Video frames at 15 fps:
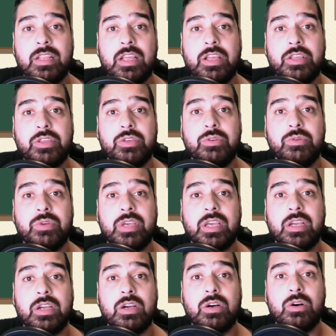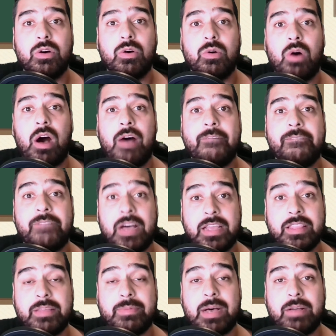You can go find
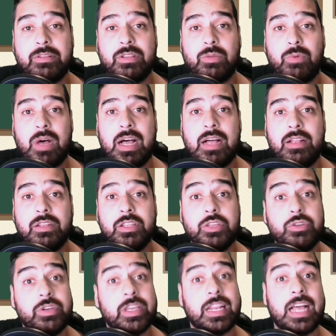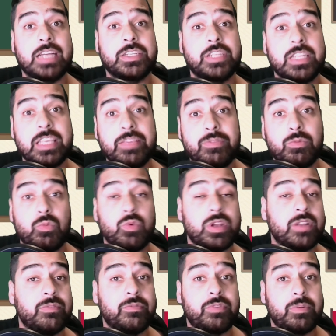them out in the wild. You can actually even win
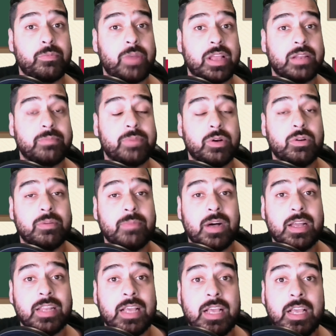them from random Pokemon.